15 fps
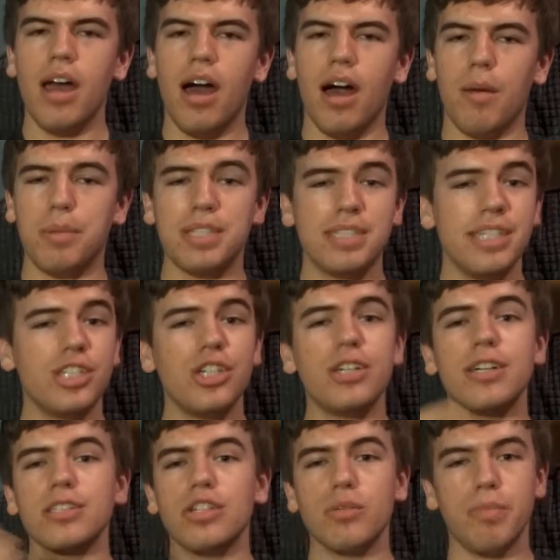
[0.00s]
Uh, but the CG
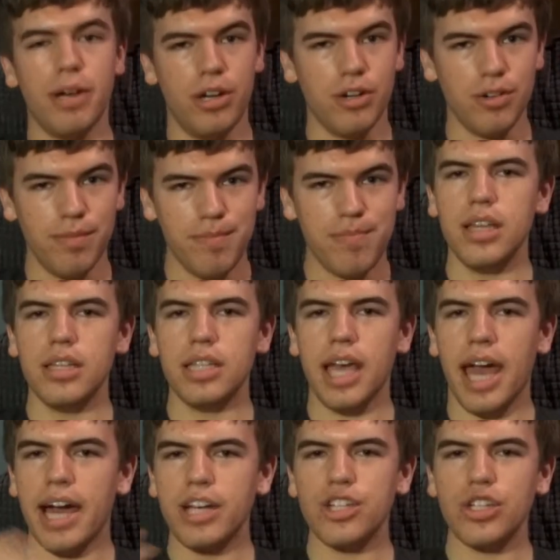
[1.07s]
does look better.
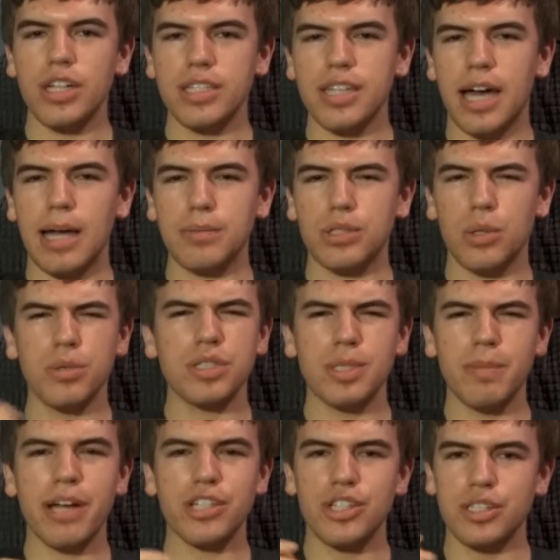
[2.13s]
The action at times, there were
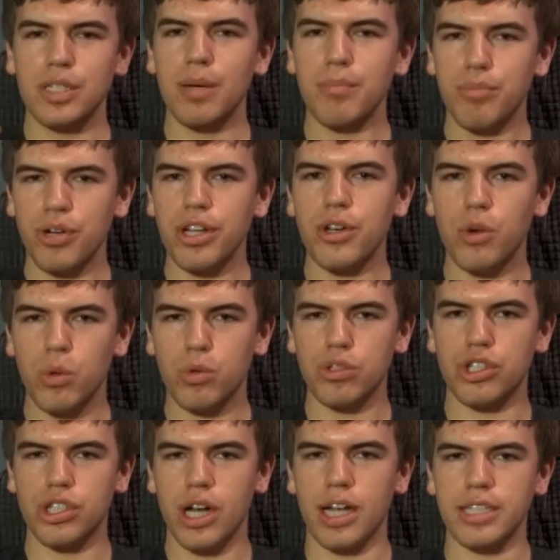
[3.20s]
some actually some pretty cool
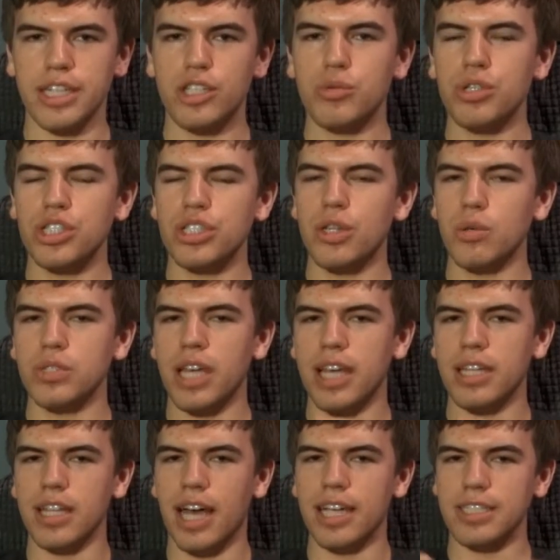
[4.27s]
shots. I just wish those
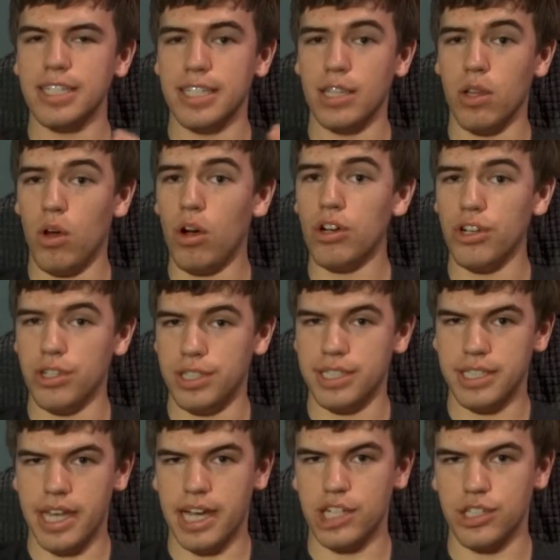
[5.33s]
had lasted longer.
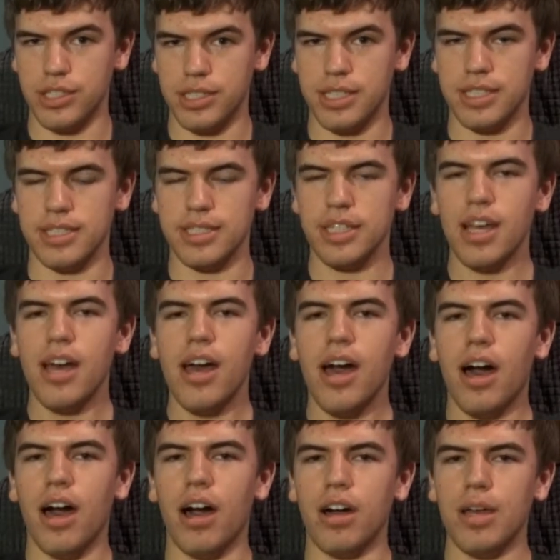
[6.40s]
These action scenes,
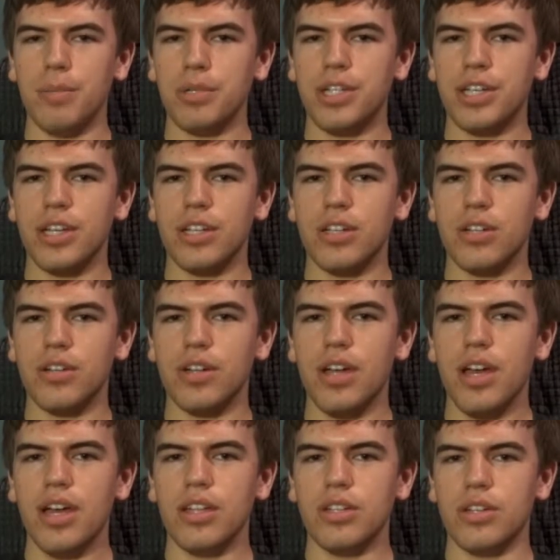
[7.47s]
uh, in particular,
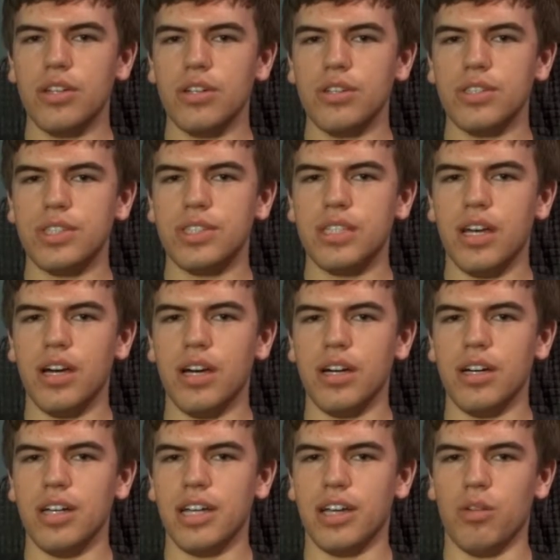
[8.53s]
there's
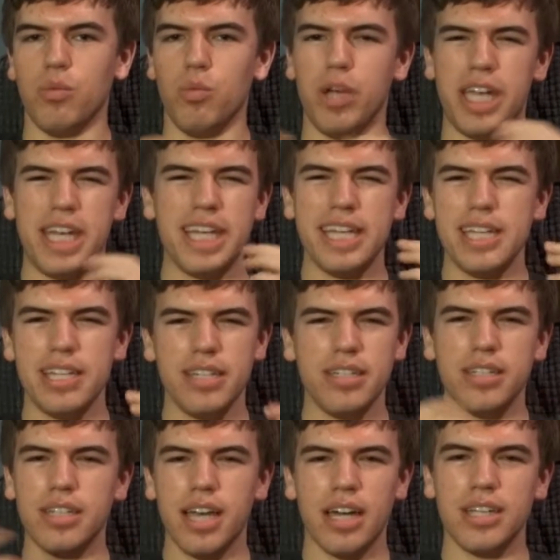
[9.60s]
uh, like a
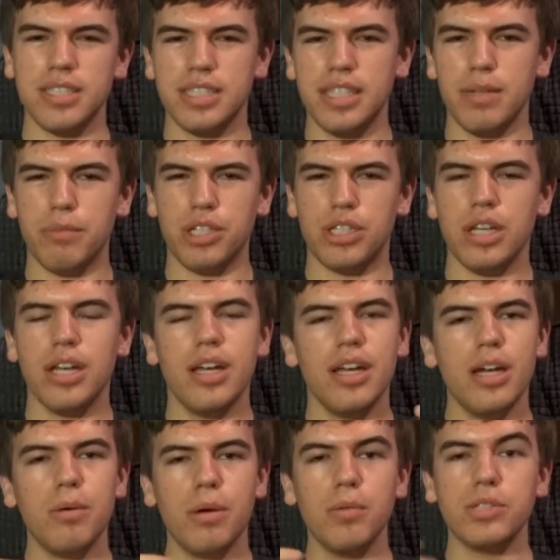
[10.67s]
rainy kind of scene which
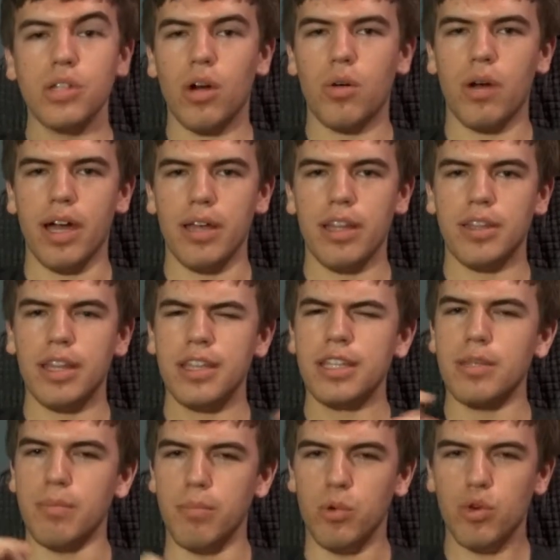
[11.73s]
it, it, was all right. I
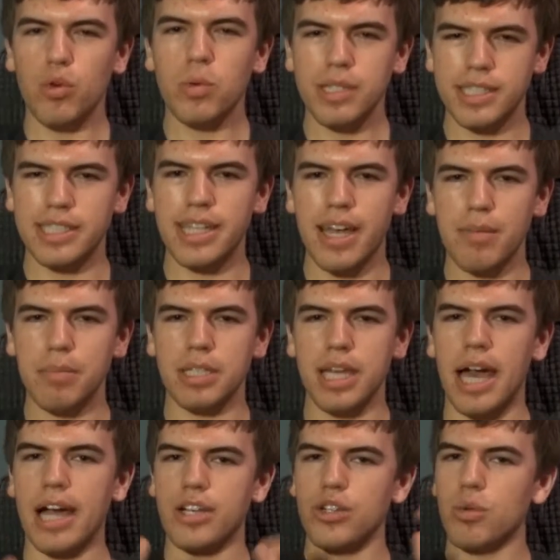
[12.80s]
think the mood was set, but the
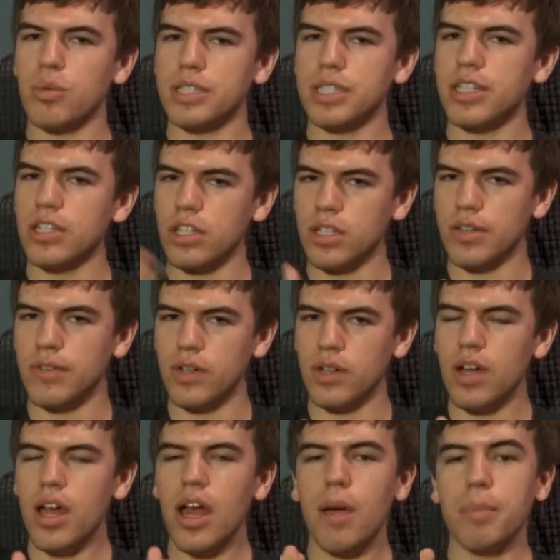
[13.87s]
action didn't
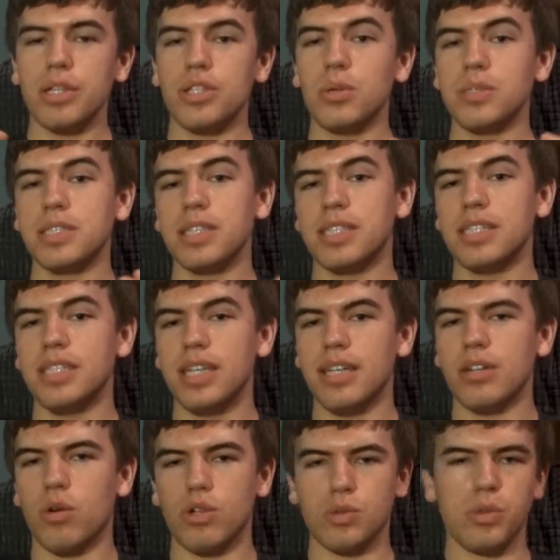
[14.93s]
deliver. But there was this scene,
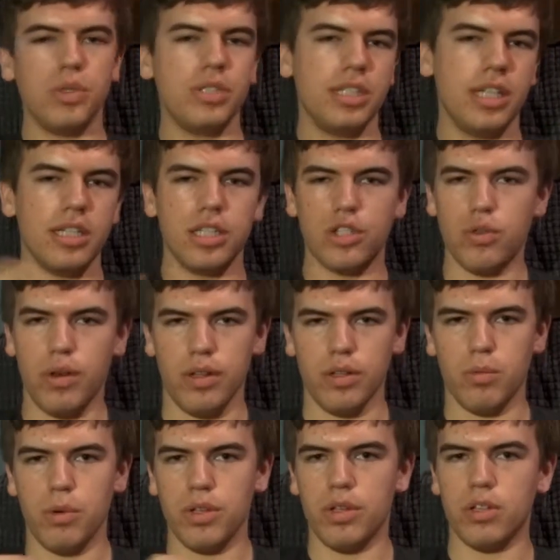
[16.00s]
of course, where you see it in the
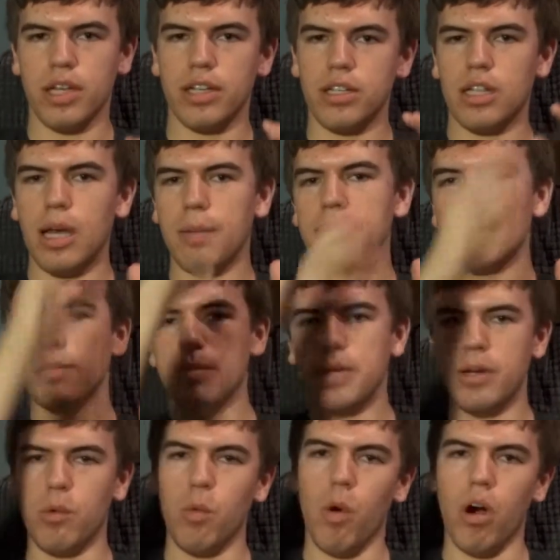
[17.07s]
trailer where they're like climbing up a
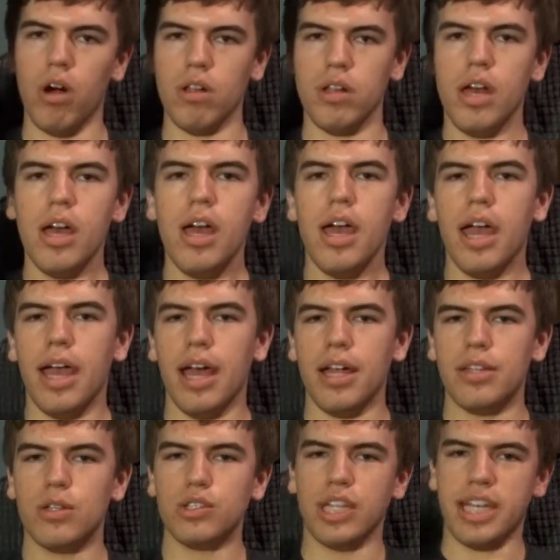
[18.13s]
big wall
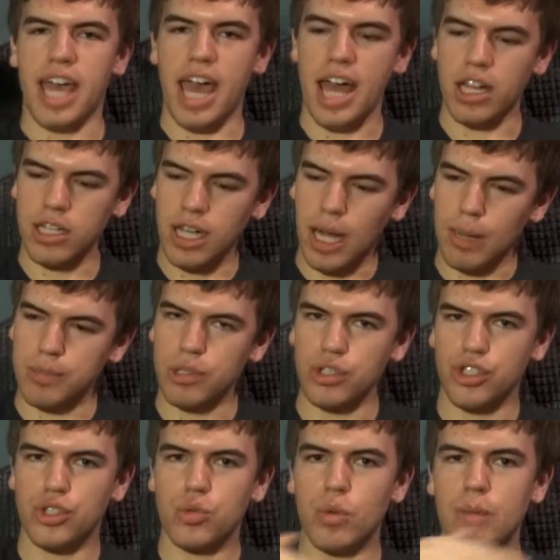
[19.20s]
and there's like
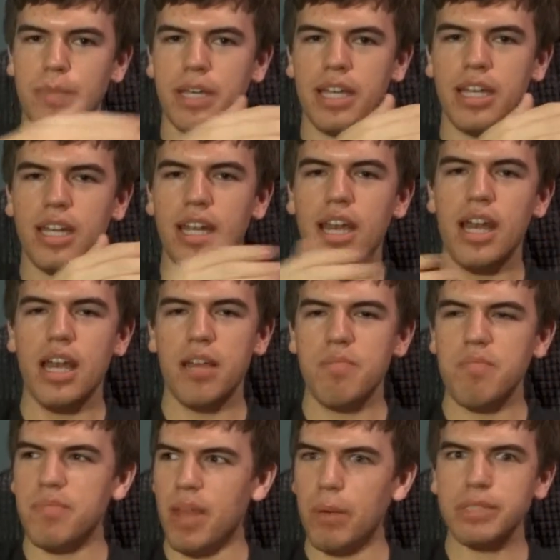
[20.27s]
helicopters sweeping in
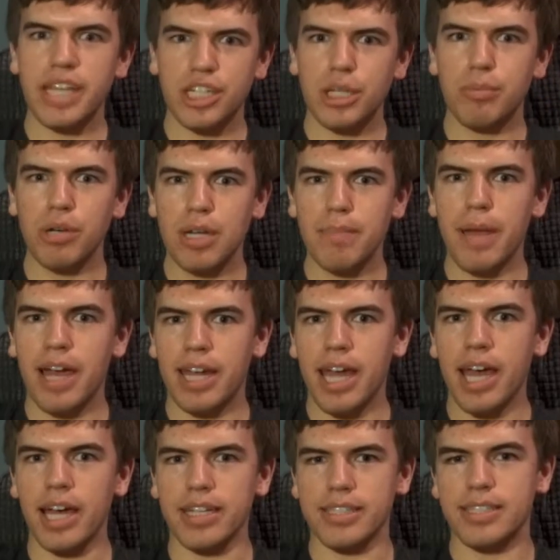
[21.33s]
that was actually pretty
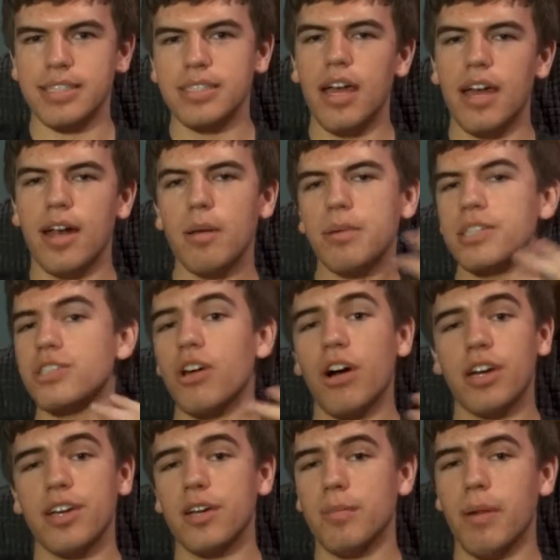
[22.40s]
badass. And everybody's
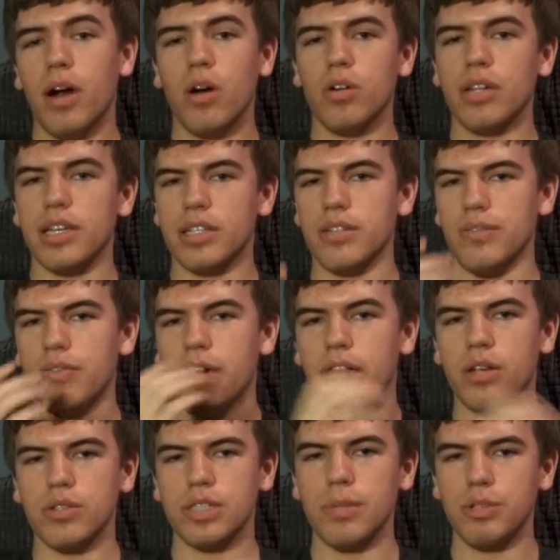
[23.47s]
talking about like the
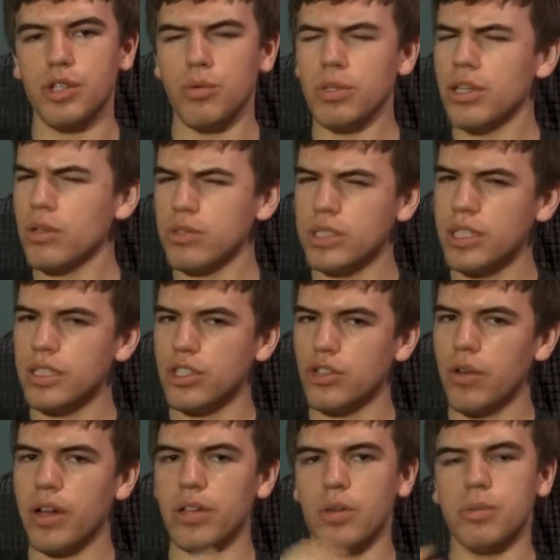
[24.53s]
final scene, which you really don't see in the
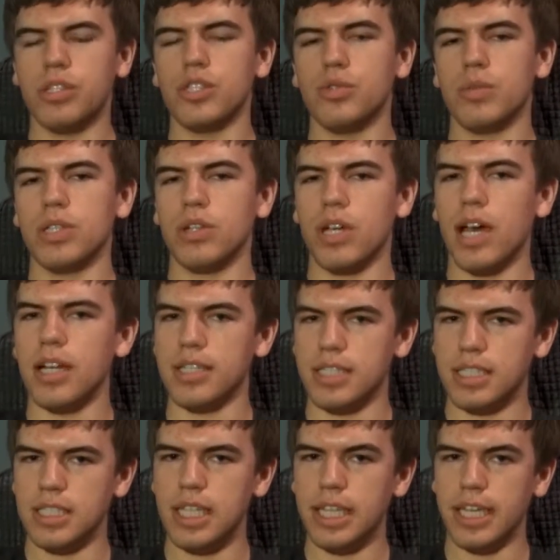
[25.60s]
trailer, which is when they're kind of
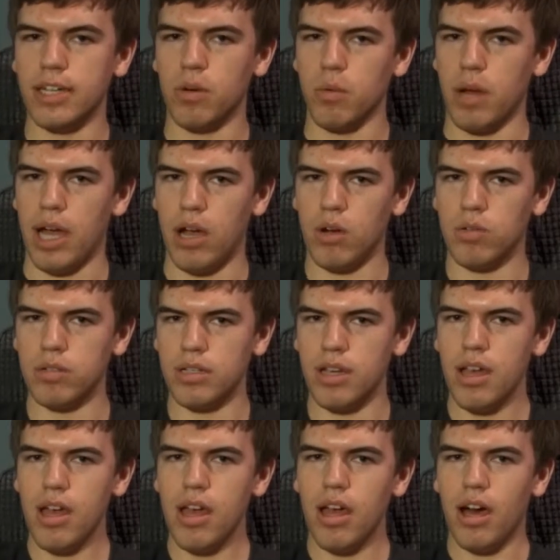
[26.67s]
sneaking around
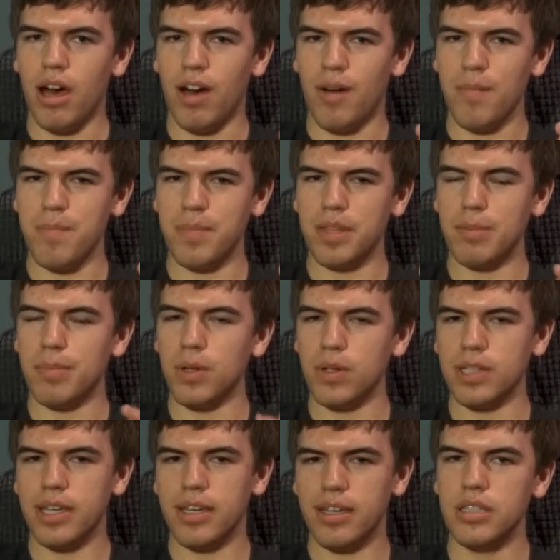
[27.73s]
um, the
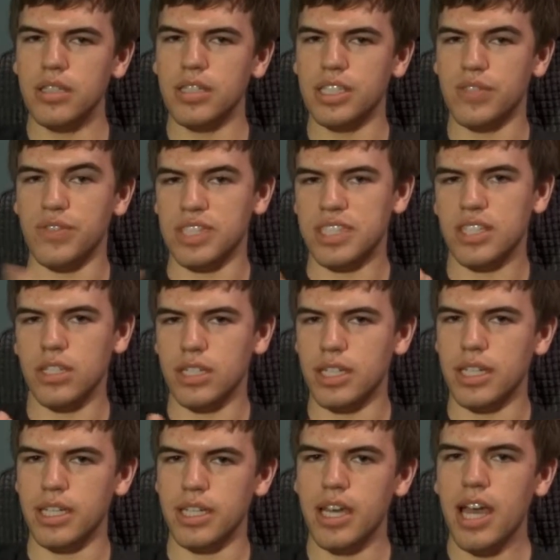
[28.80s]
building, this
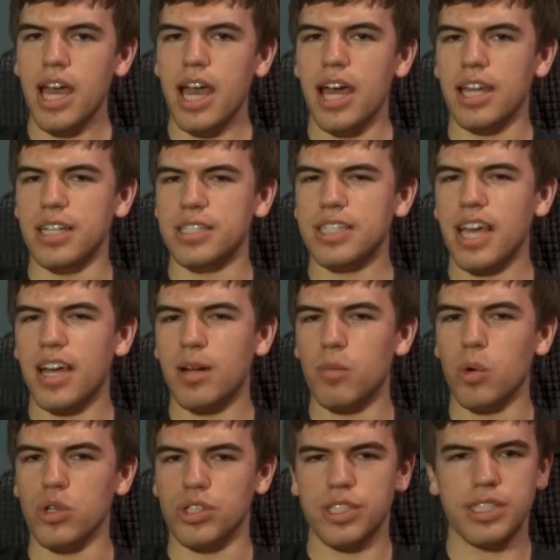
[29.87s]
facility, and it's kind of
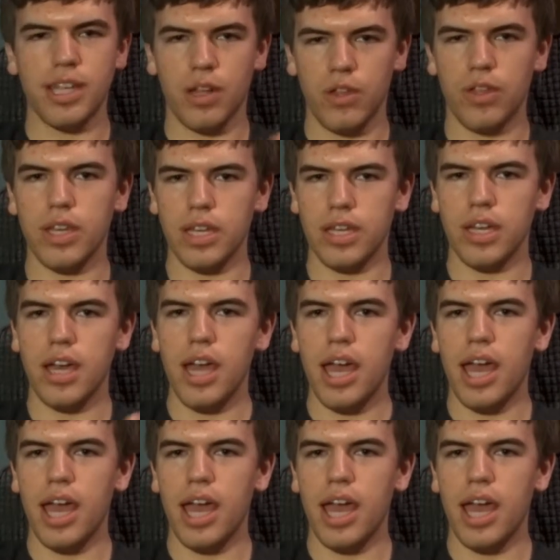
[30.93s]
more stealthy.